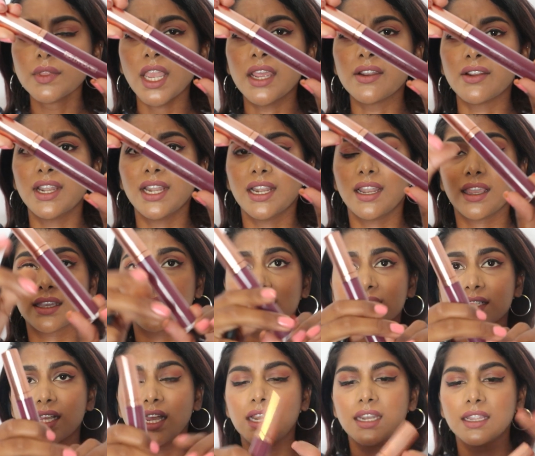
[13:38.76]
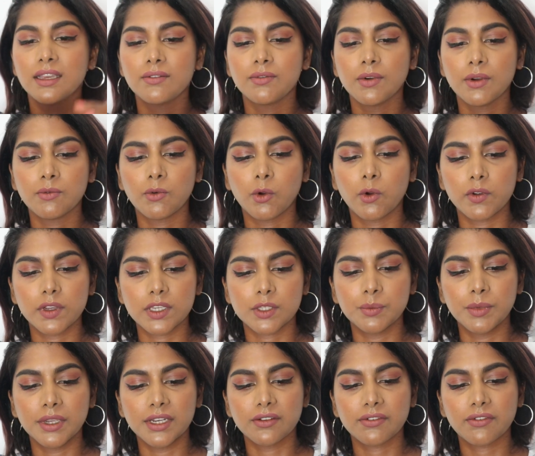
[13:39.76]
I really like this color. I've always
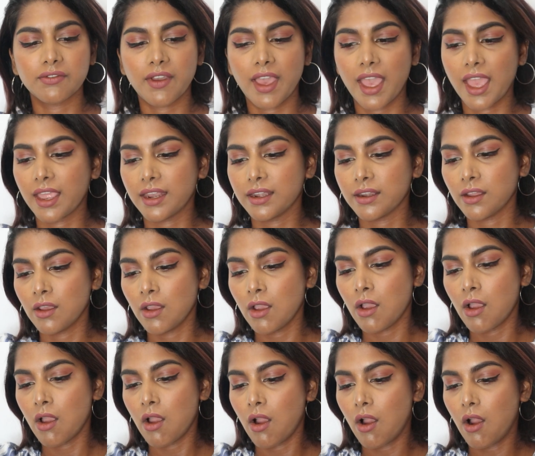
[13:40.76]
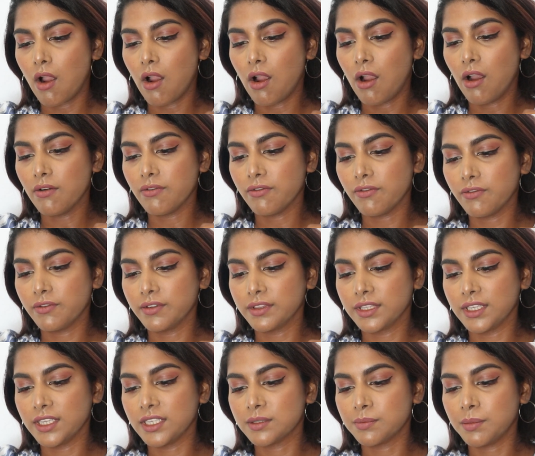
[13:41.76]
been a fan of
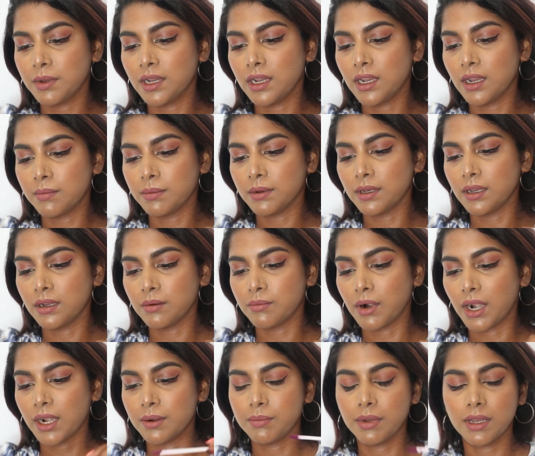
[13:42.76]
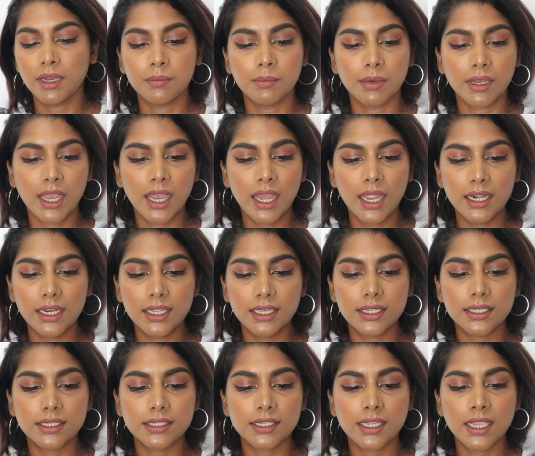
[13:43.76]
these purple, bright purple
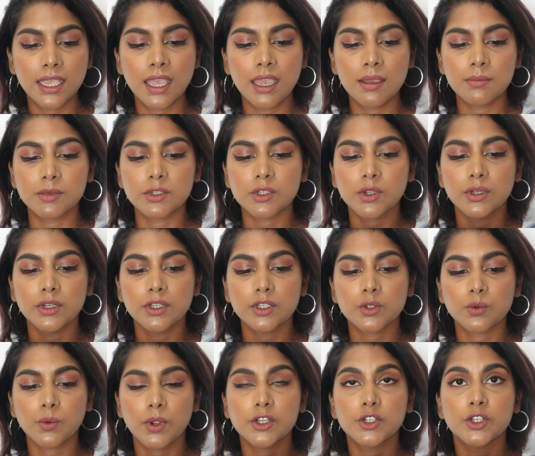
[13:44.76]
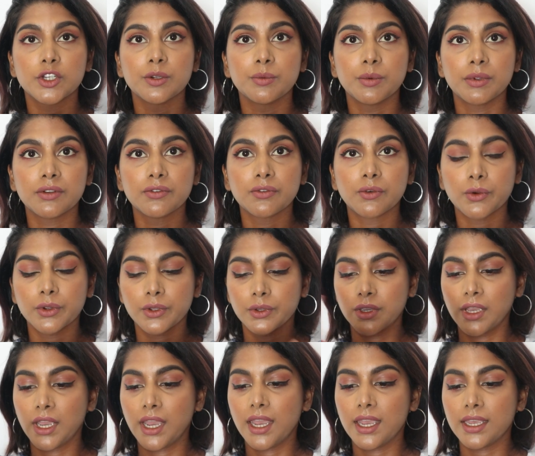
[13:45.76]
colors. I'm just going to swatch it a bit for you
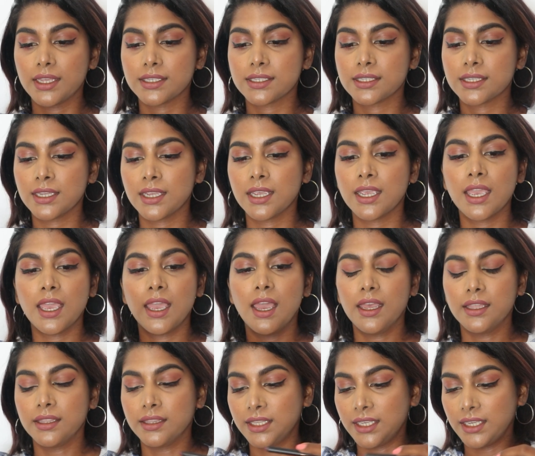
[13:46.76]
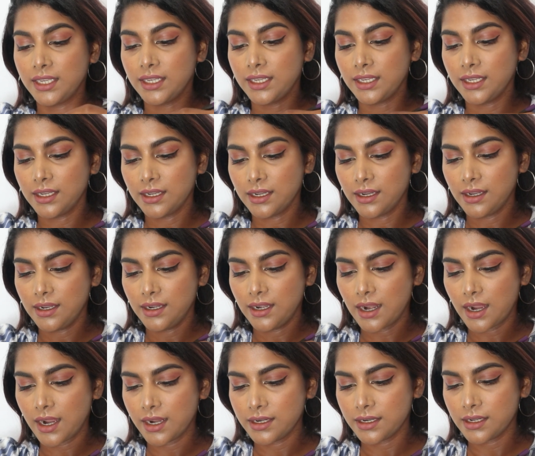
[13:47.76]
guys. The
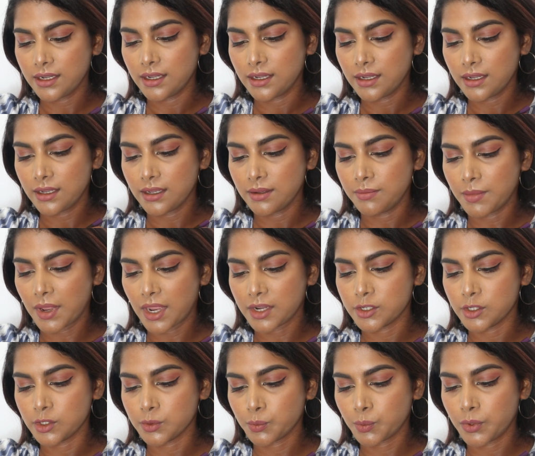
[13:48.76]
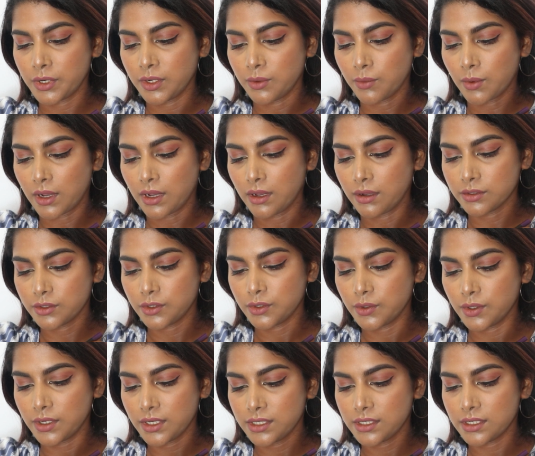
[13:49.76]
liner matches pretty well
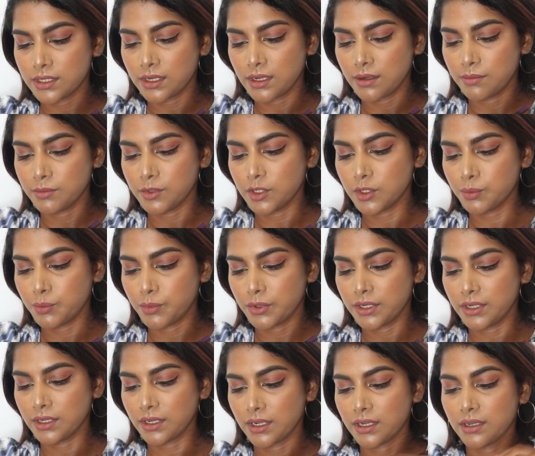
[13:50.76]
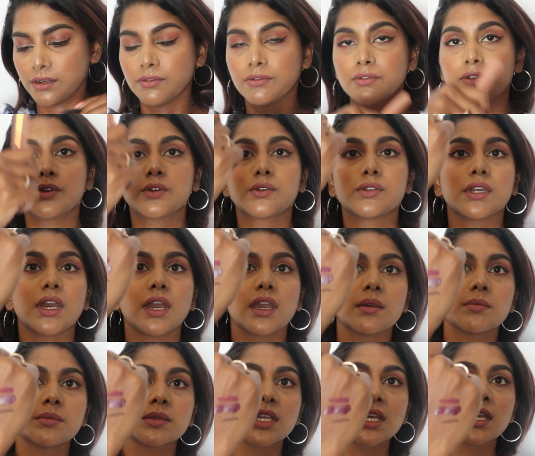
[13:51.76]
to it. I'm just putting it a few
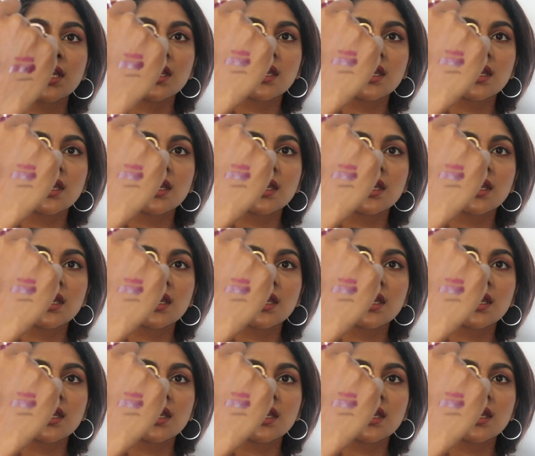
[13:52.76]
times.